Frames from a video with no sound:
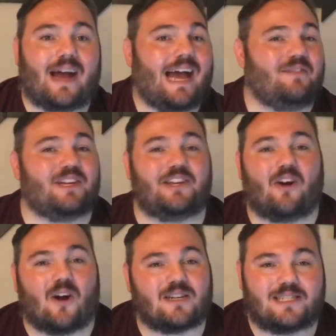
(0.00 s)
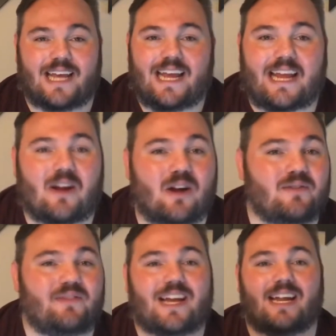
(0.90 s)
I have a yard to take care of.
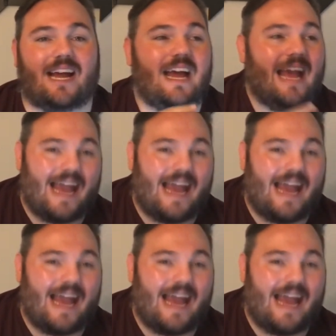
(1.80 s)
I've got a